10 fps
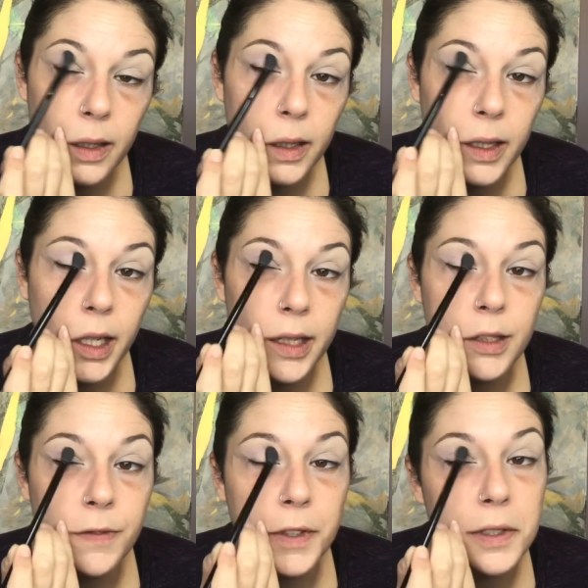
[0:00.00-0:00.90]

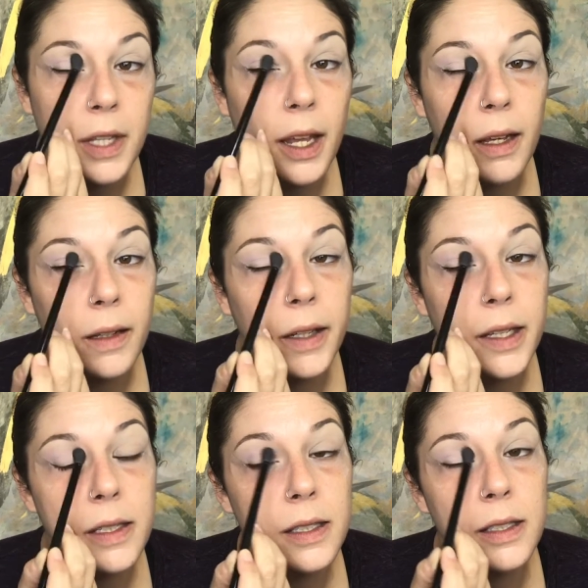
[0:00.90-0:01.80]
is for sale at
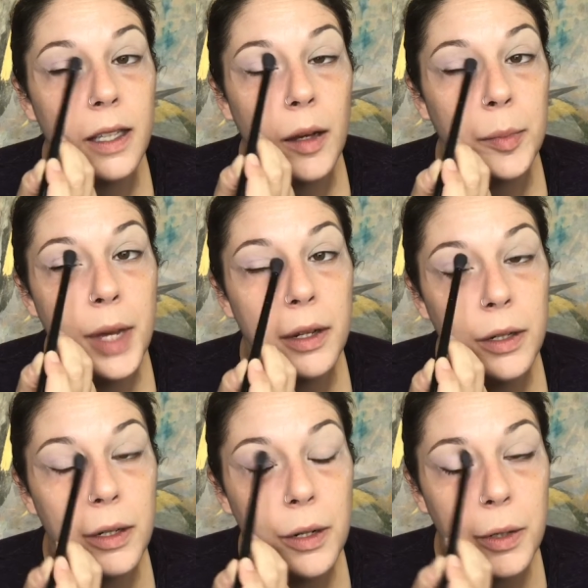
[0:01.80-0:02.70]
some
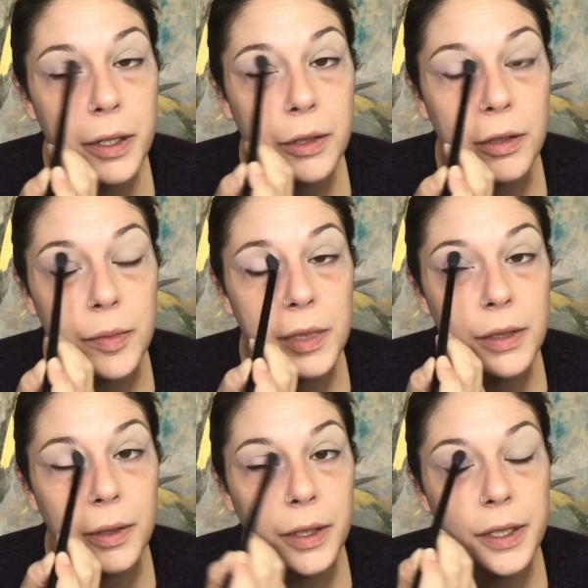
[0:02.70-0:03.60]
Nordstrom
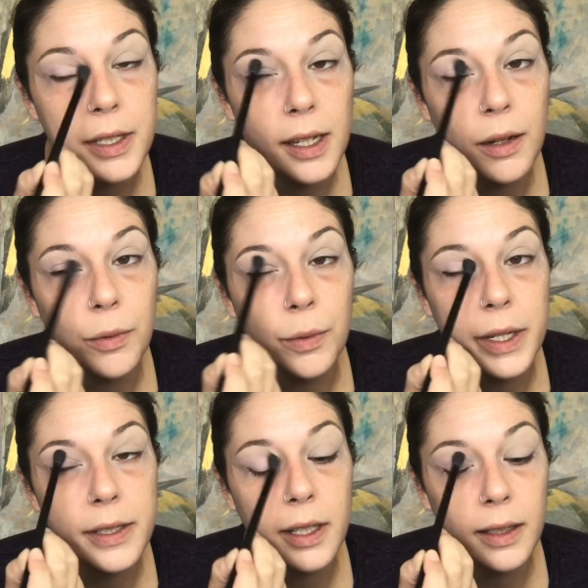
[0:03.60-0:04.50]
stores
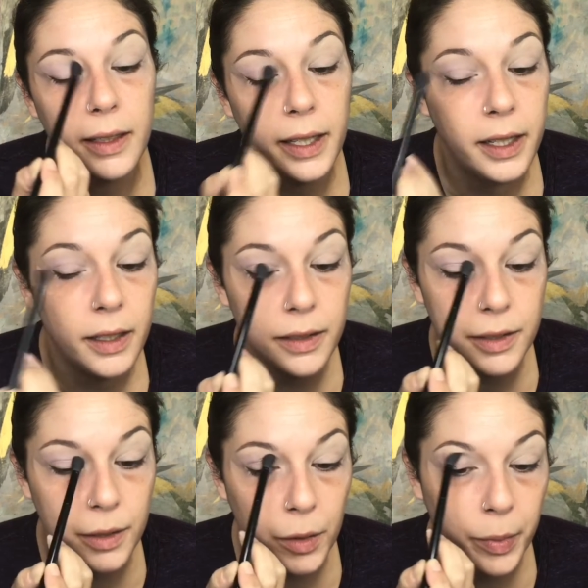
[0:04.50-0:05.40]
recently.
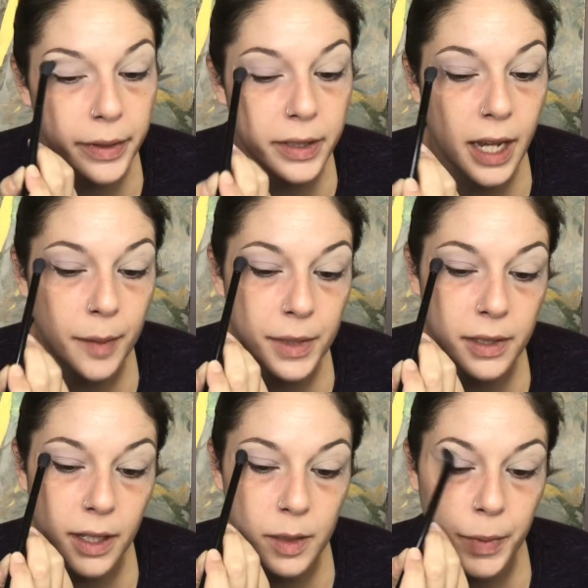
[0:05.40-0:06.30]
So by the time this
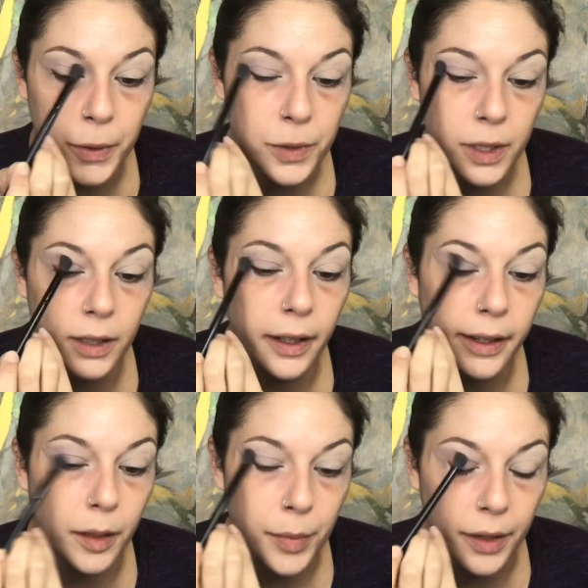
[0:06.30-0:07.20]
gets posted,
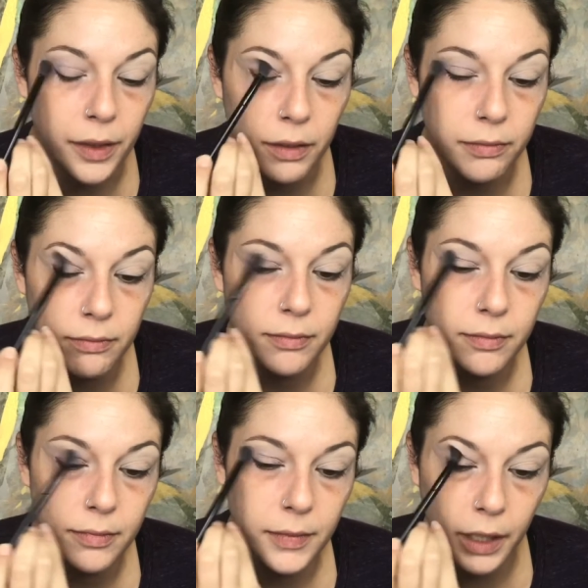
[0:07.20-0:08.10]
like a month
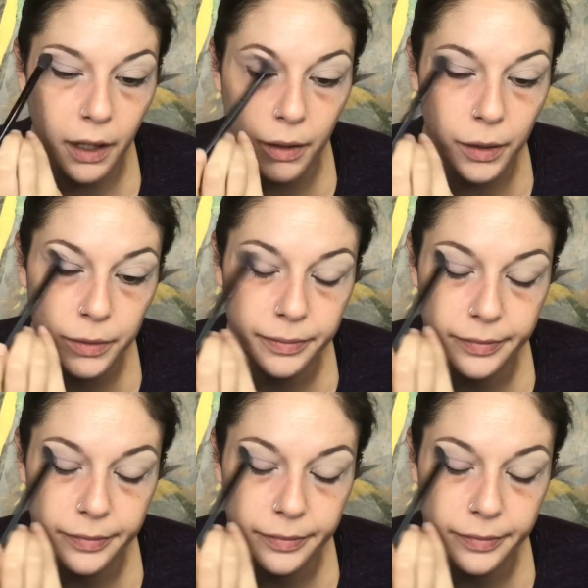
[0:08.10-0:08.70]
ago,